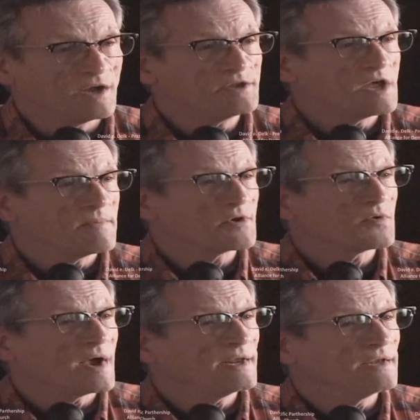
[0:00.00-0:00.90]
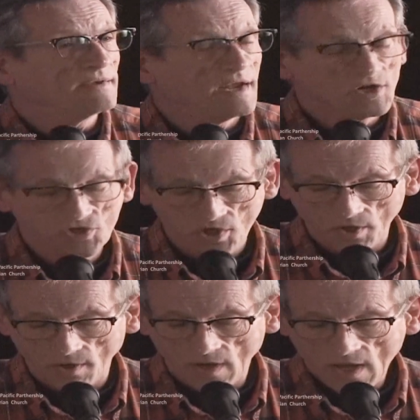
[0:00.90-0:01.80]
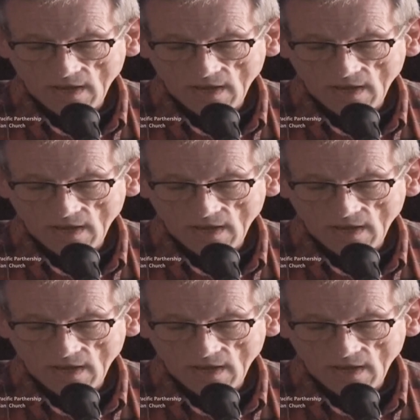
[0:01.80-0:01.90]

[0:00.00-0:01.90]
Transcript: undemocratic nature